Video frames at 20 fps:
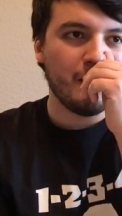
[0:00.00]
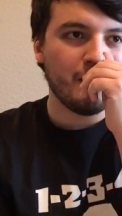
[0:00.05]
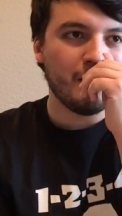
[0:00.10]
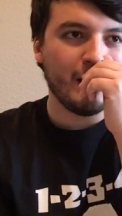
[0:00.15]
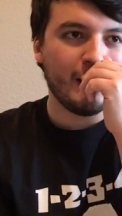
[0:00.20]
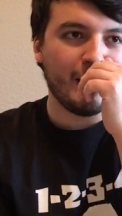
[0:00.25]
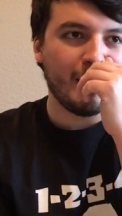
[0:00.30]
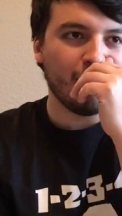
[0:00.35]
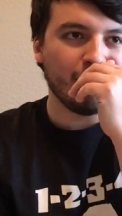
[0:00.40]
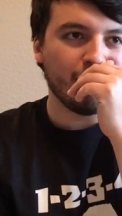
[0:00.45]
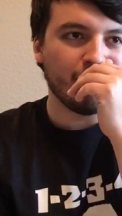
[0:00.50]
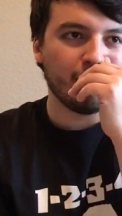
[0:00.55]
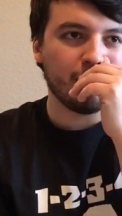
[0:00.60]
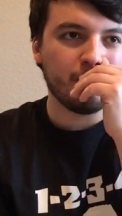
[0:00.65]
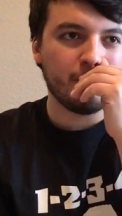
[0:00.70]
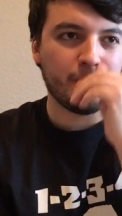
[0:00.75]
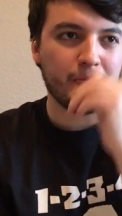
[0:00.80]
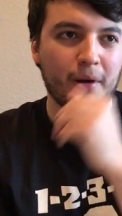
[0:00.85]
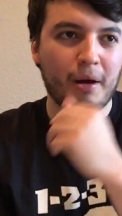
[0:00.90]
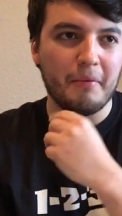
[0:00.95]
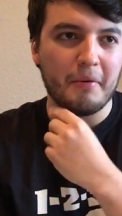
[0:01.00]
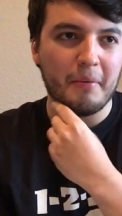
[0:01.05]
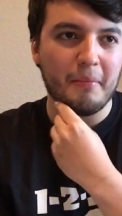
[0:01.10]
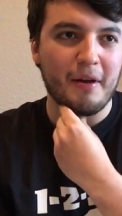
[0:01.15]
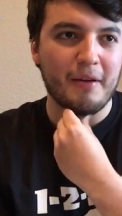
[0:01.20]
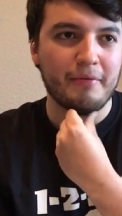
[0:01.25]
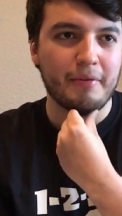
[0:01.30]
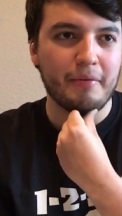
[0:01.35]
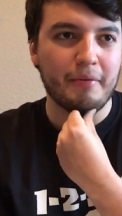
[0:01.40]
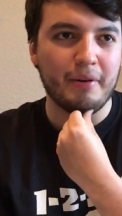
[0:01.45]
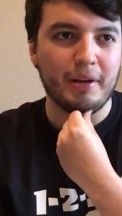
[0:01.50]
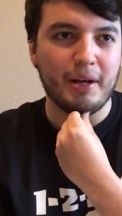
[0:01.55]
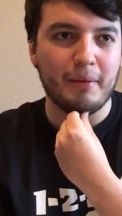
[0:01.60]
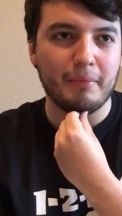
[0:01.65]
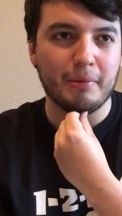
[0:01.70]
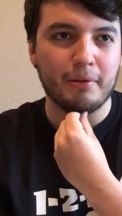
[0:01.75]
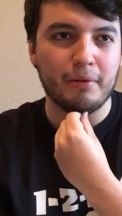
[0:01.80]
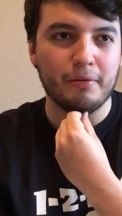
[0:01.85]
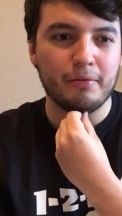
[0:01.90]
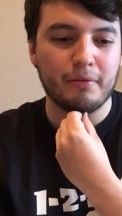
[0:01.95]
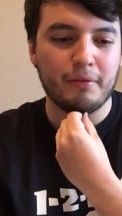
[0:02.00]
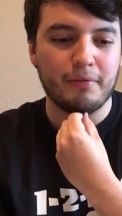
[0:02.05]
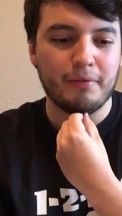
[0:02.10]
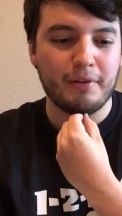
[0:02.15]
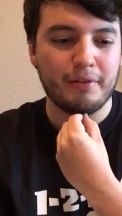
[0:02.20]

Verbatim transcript: Decades is probably my favorite album closer of